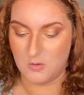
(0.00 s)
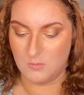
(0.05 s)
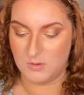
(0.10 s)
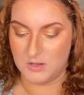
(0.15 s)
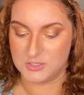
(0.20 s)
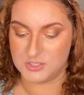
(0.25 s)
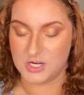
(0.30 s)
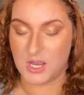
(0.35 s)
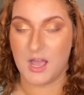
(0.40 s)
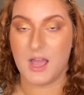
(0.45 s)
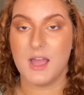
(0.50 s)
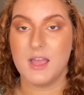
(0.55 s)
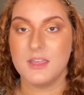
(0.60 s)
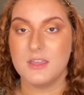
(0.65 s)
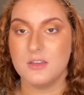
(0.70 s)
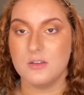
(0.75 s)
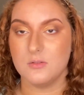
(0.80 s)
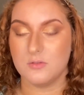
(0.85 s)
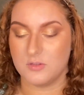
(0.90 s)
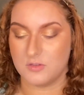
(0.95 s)
which I
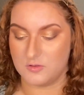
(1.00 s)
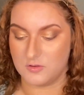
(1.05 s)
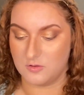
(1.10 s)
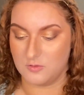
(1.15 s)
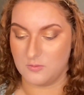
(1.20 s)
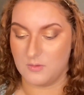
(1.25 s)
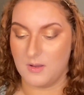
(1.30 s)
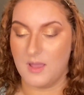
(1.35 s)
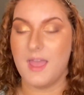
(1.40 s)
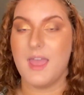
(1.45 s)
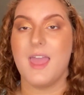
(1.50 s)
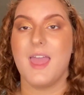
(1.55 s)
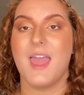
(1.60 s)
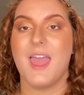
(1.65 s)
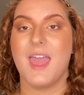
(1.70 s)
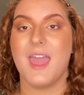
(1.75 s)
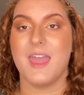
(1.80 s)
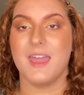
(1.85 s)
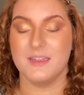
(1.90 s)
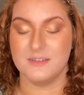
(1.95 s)
used to
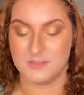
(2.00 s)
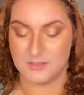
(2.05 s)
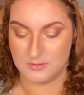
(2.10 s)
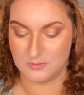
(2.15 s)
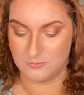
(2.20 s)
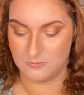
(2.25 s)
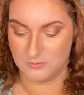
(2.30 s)
hate